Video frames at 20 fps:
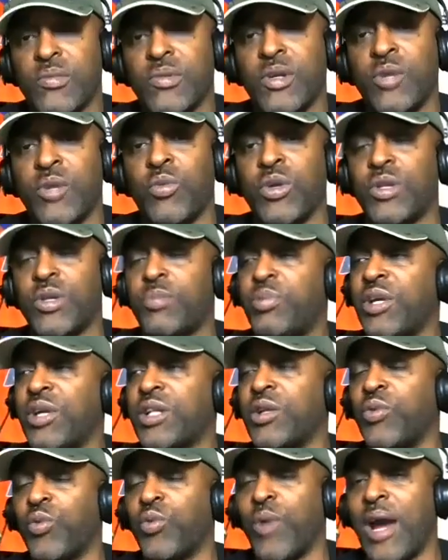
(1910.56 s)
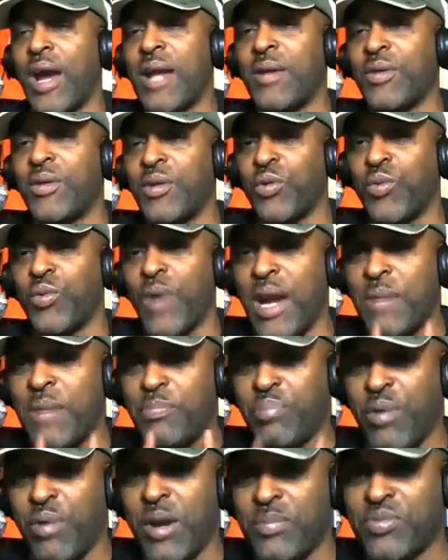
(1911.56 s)
He went to pick the right
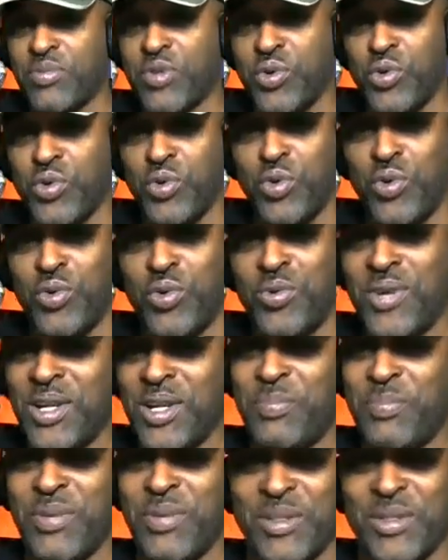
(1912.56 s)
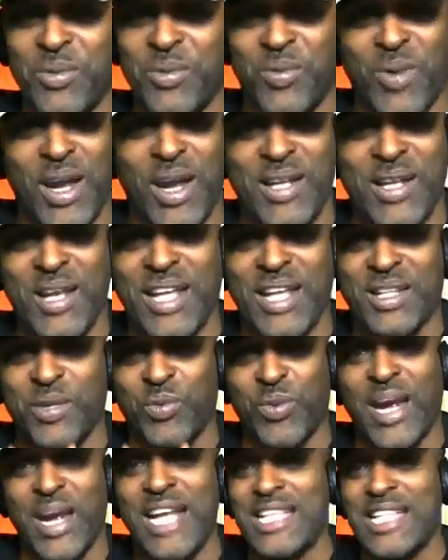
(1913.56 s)
prep school. He picked the right at the
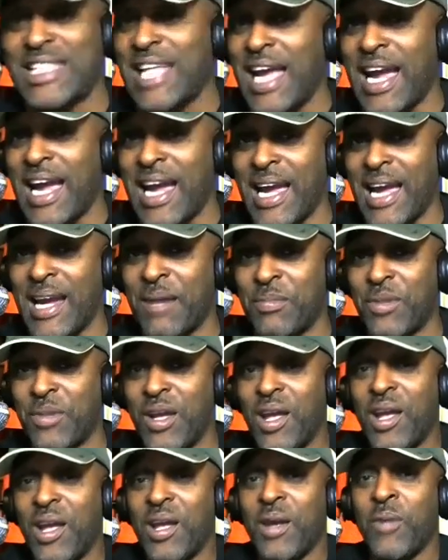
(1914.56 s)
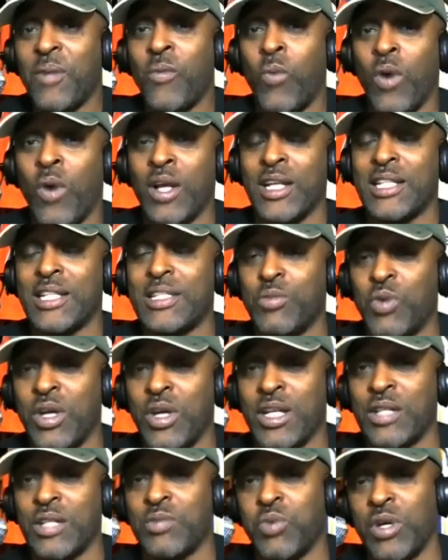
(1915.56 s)
right time. Won
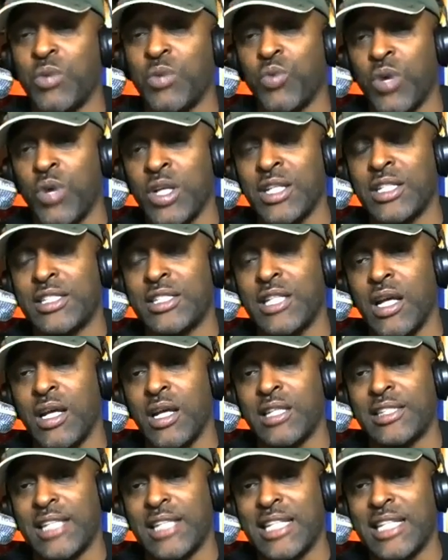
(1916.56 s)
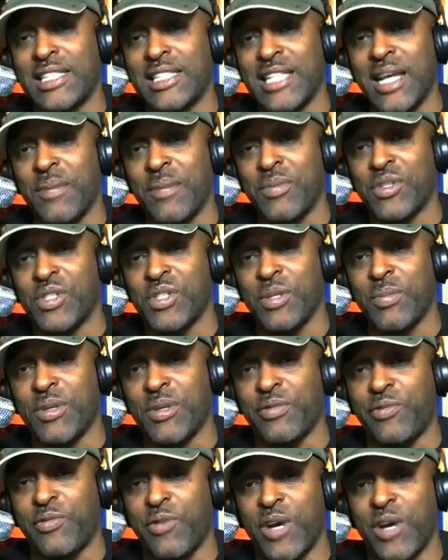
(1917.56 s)
the state championship as
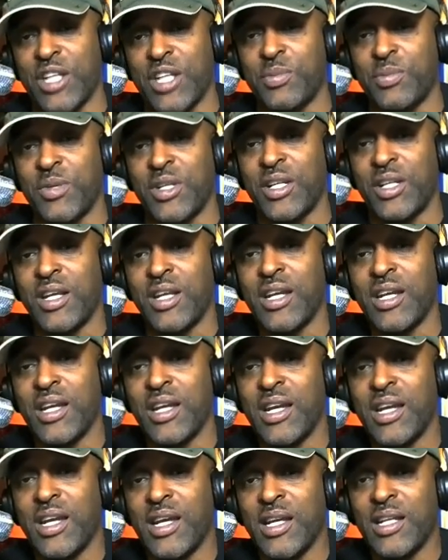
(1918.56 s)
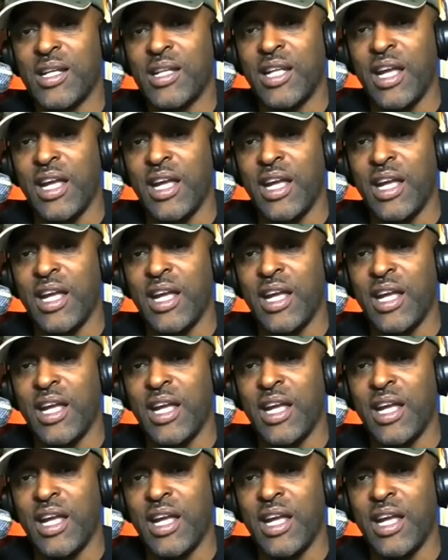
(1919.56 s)
a freshman. Wow.